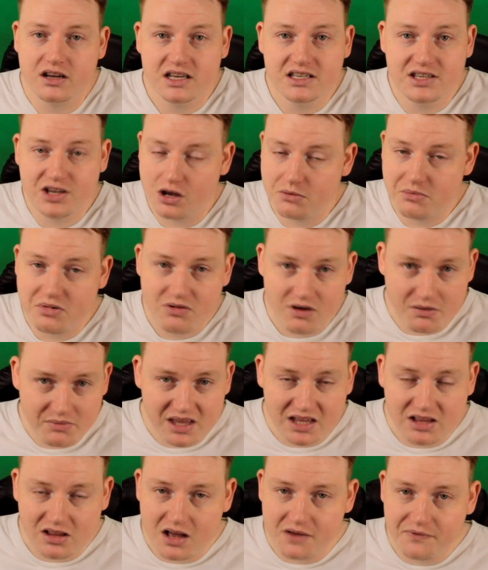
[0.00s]
Is it going to be Rugby
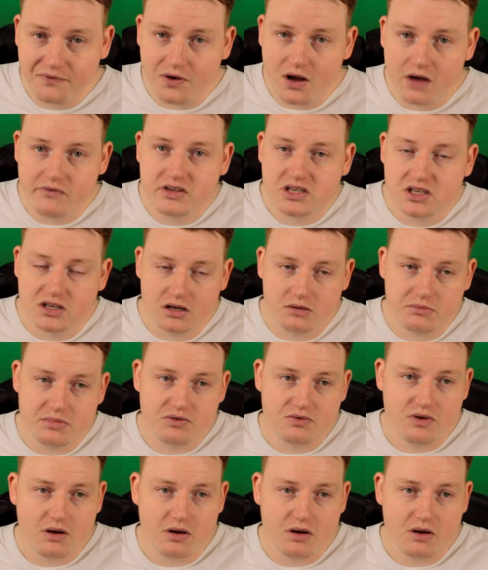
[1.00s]
League Live 5? Is it going to be